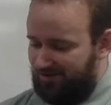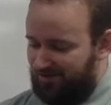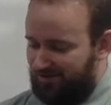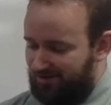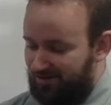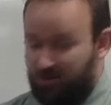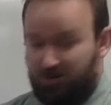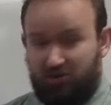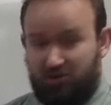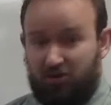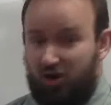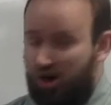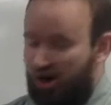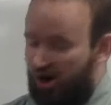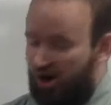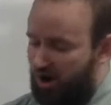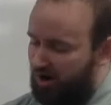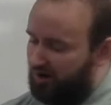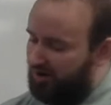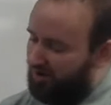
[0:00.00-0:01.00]
or
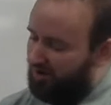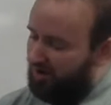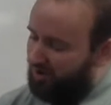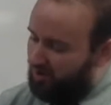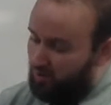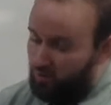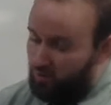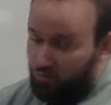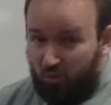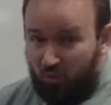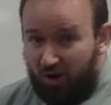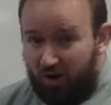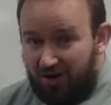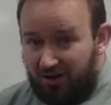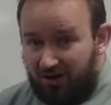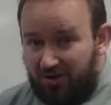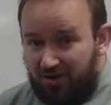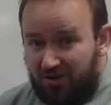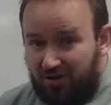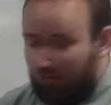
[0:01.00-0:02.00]
long, 1
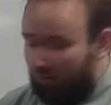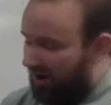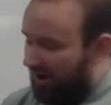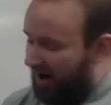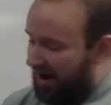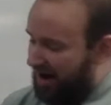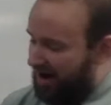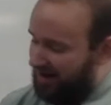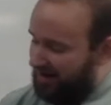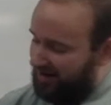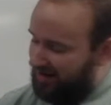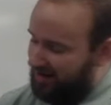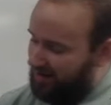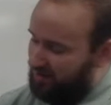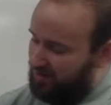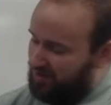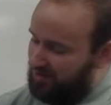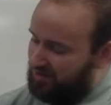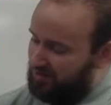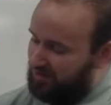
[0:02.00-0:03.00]
unit wide, and
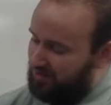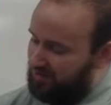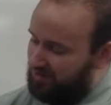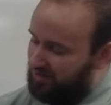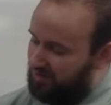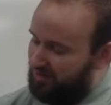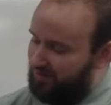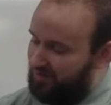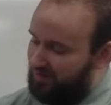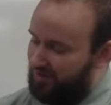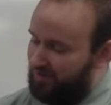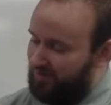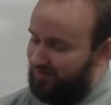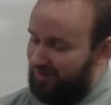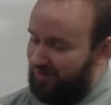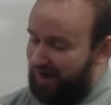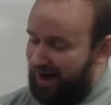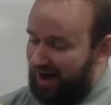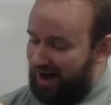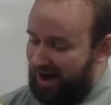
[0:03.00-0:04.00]
1, 2, 3, 4,
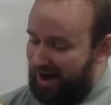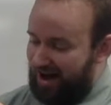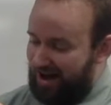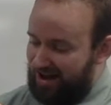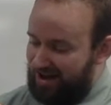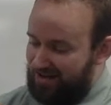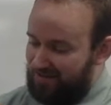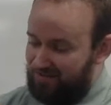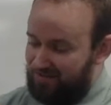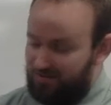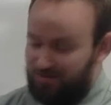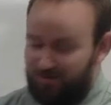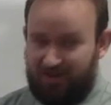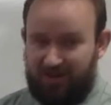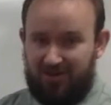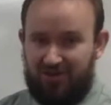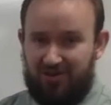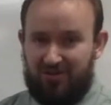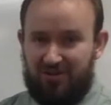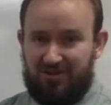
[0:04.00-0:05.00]
5
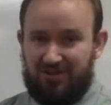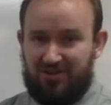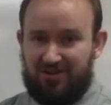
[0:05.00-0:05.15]
units